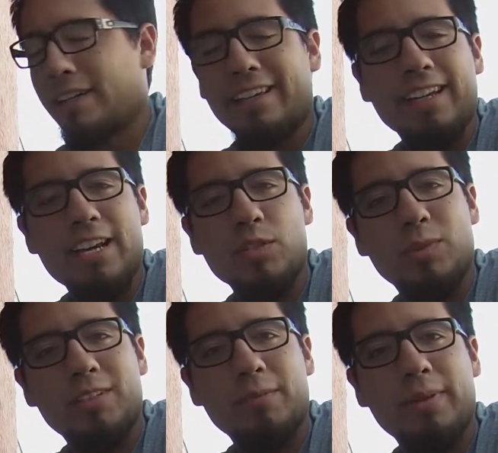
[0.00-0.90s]
Hey guys,
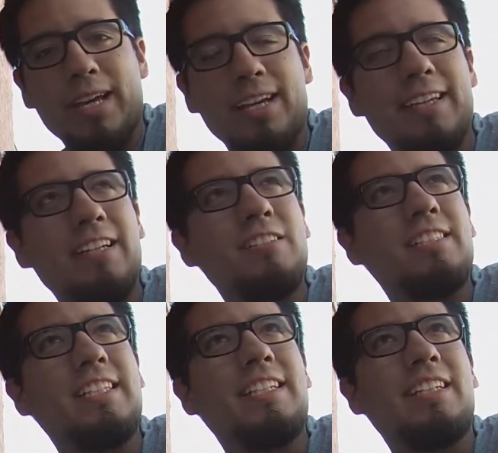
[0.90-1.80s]
welcome back.
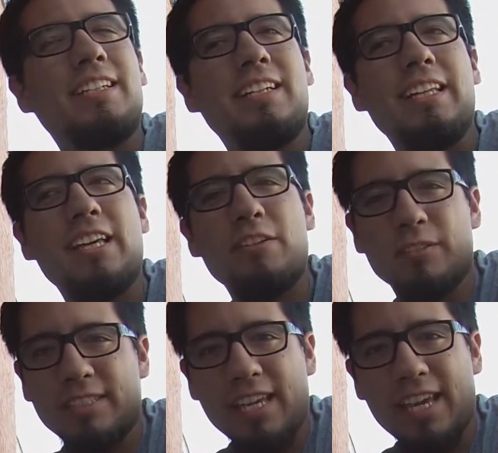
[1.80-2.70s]
Here's another
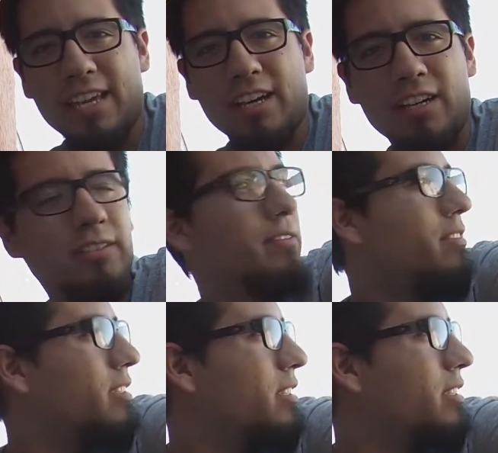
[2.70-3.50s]
day of...